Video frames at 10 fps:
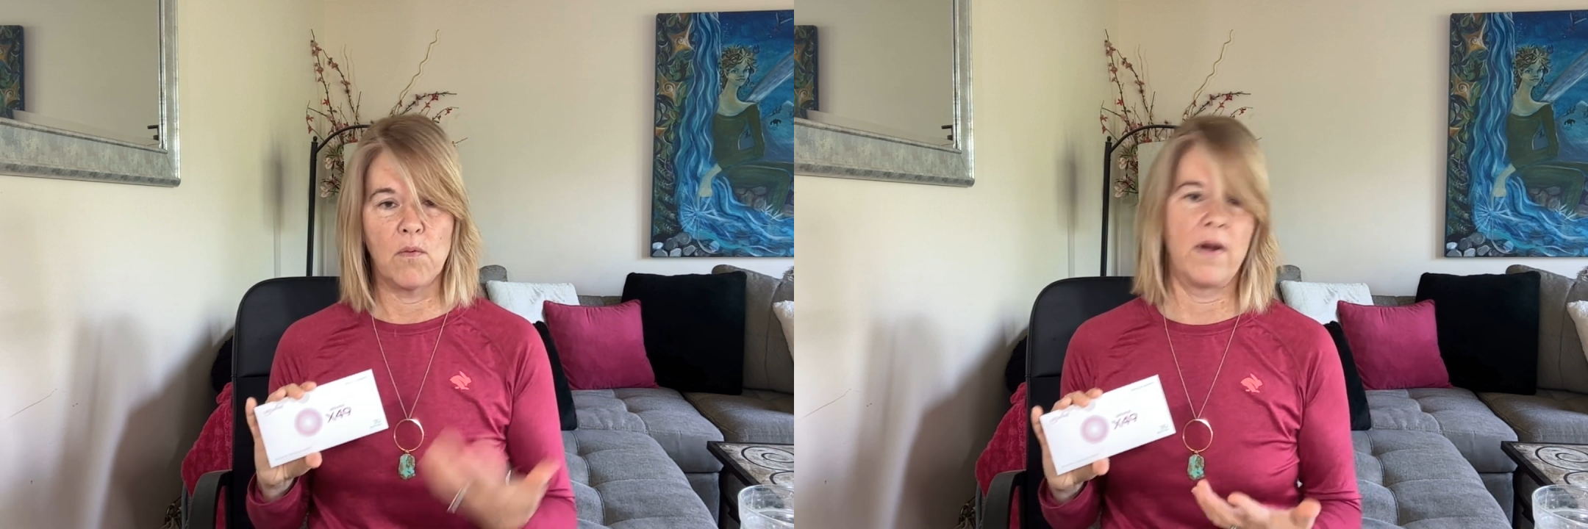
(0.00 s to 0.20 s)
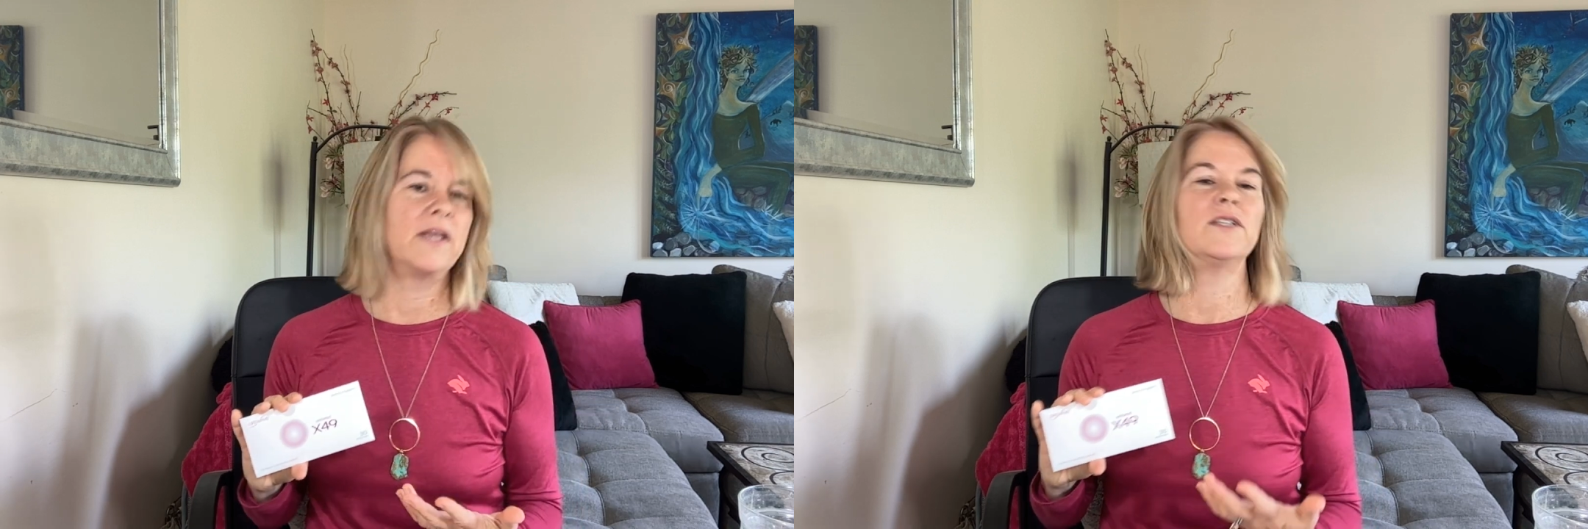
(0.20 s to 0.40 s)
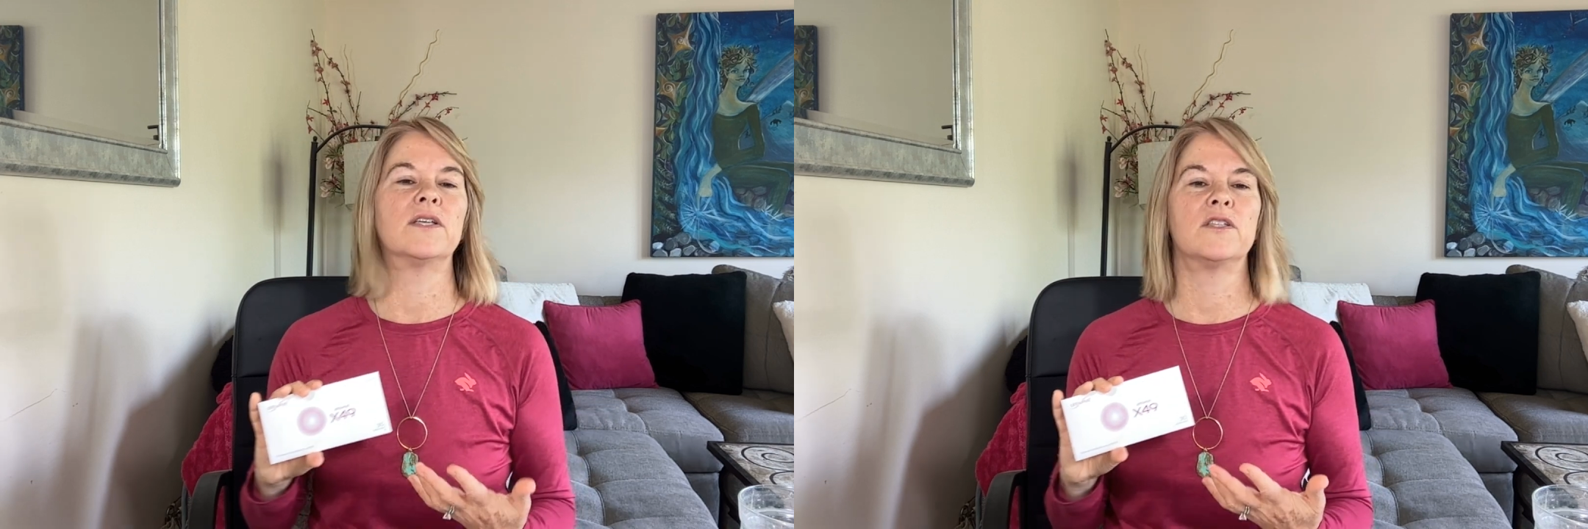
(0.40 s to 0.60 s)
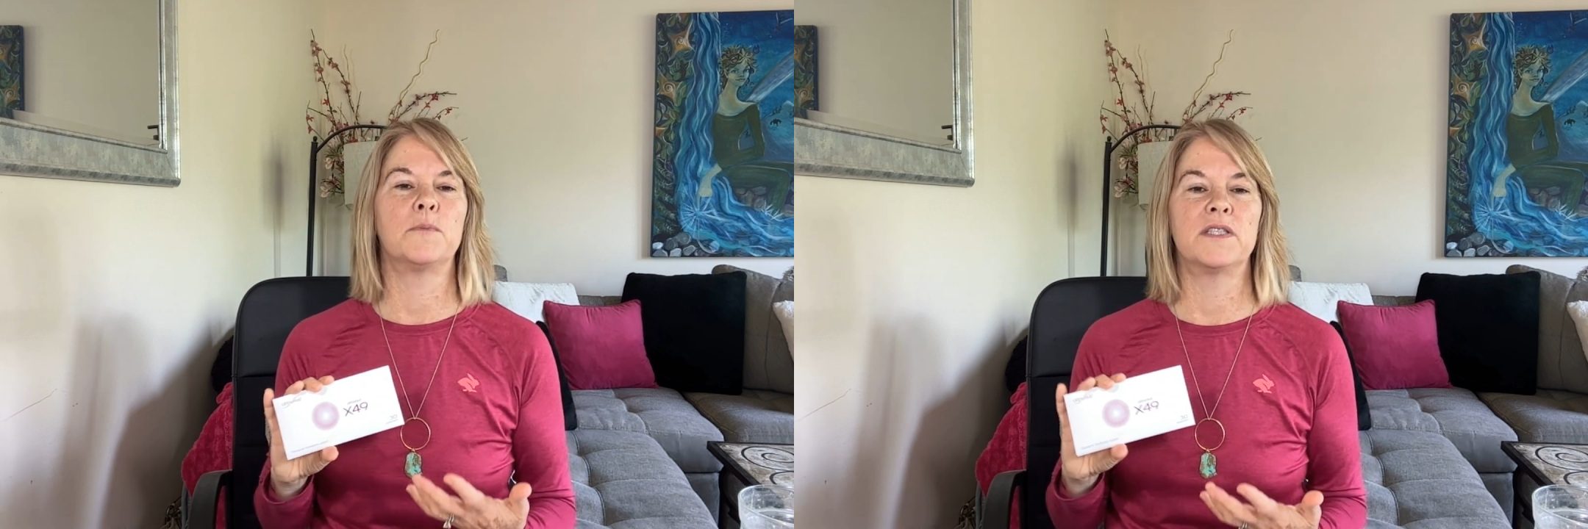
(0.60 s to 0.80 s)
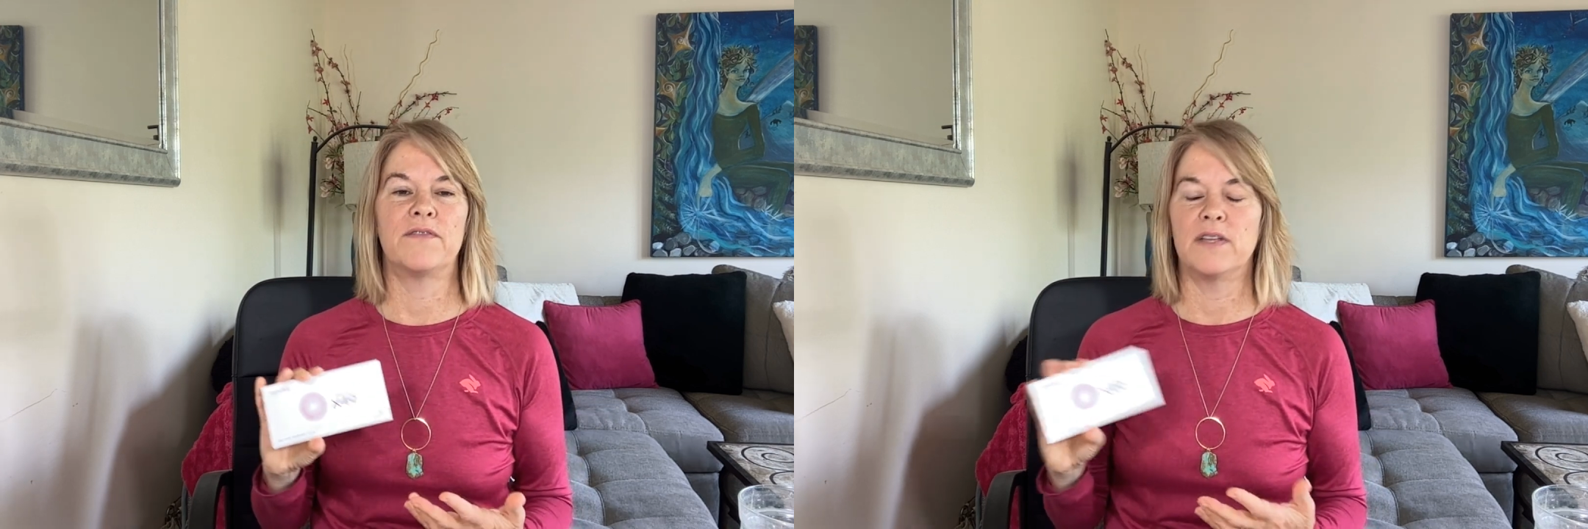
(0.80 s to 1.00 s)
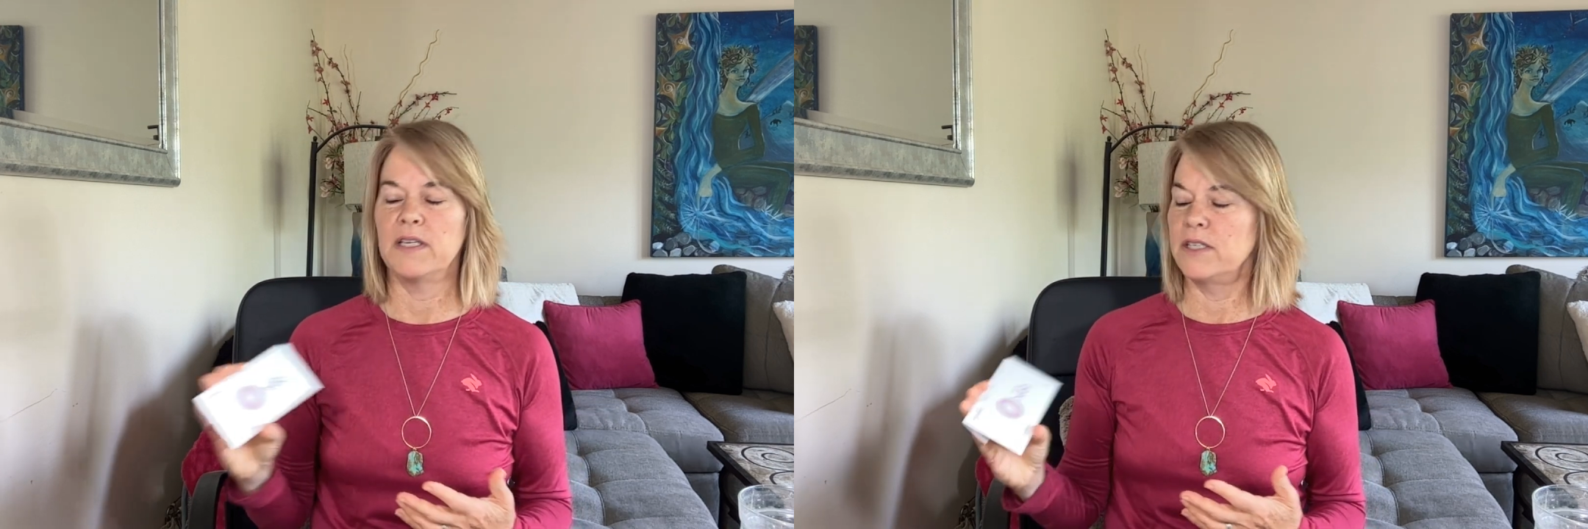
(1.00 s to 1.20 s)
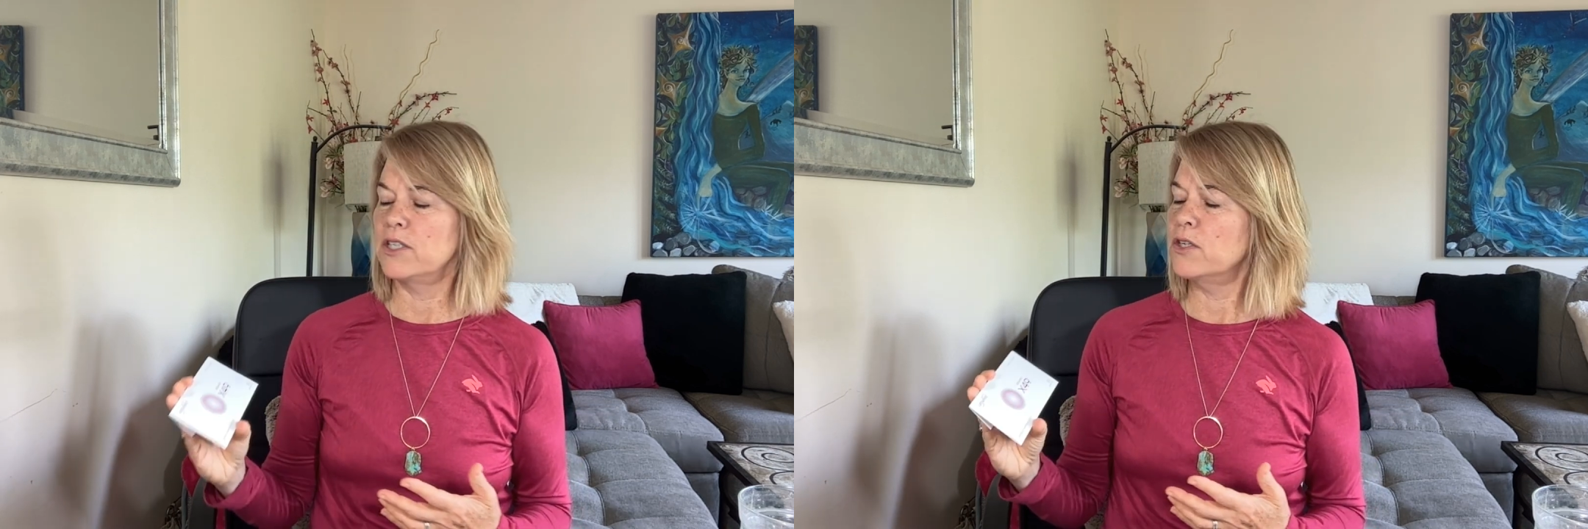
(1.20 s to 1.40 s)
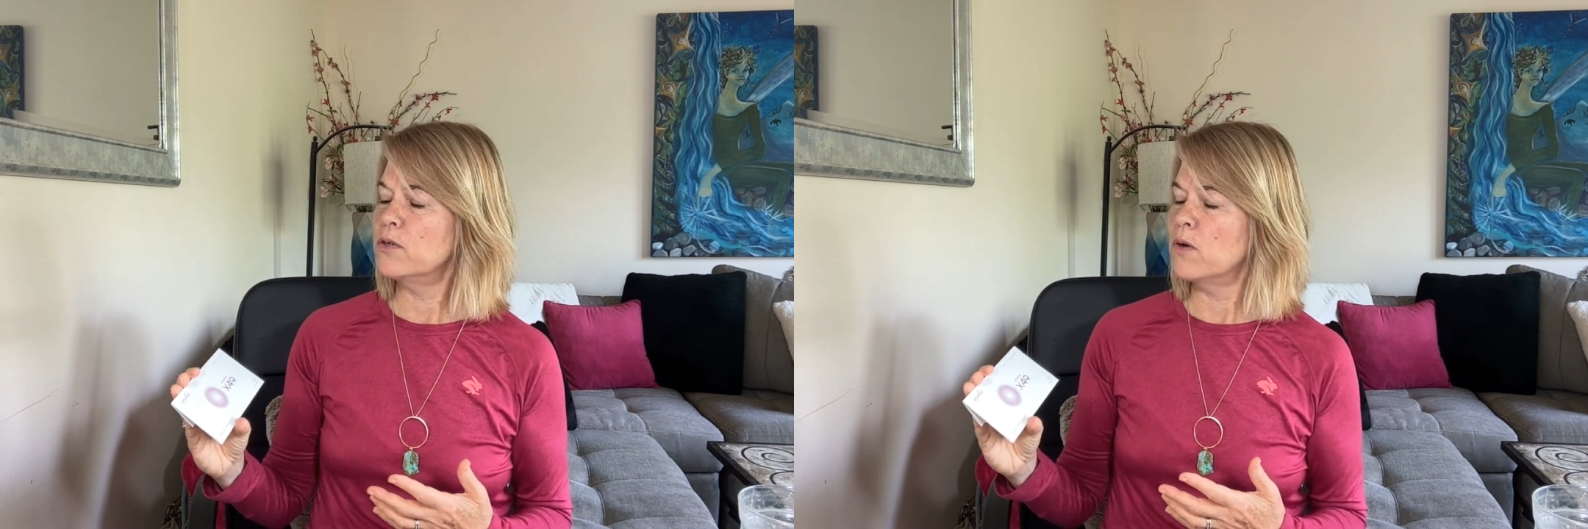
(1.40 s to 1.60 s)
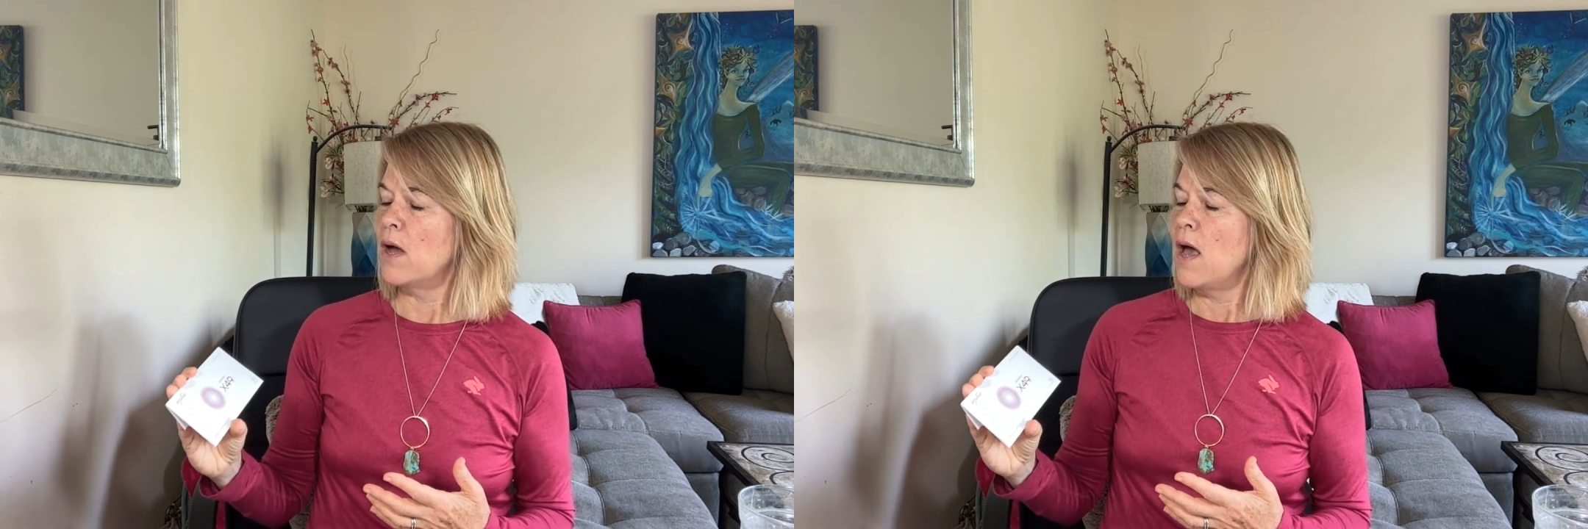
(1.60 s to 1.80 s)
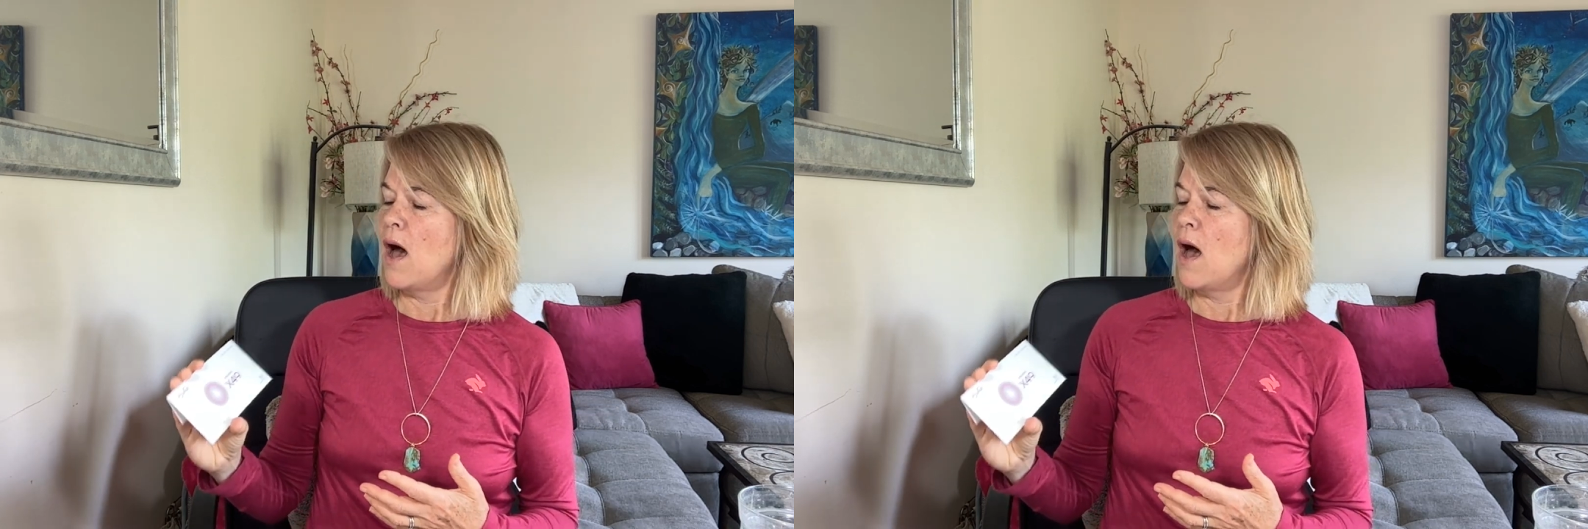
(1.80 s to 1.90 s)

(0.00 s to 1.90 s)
wanting to specifically do.